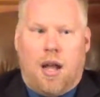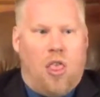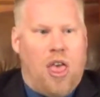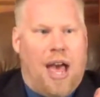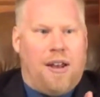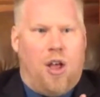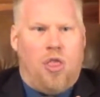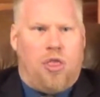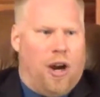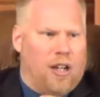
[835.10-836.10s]
that
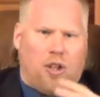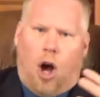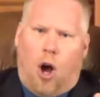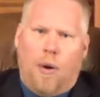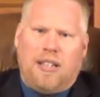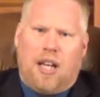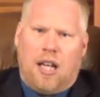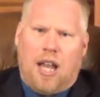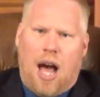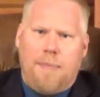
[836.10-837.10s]
there is always a
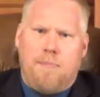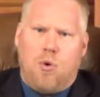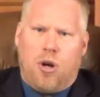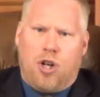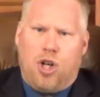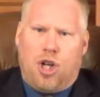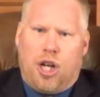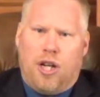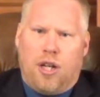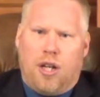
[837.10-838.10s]
lot more
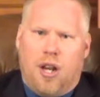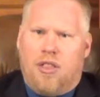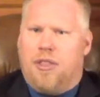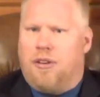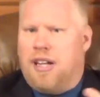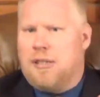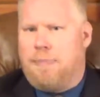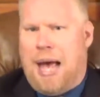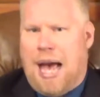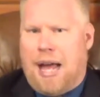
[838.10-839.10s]
good than there is
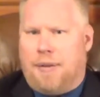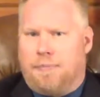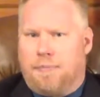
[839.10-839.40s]
bad.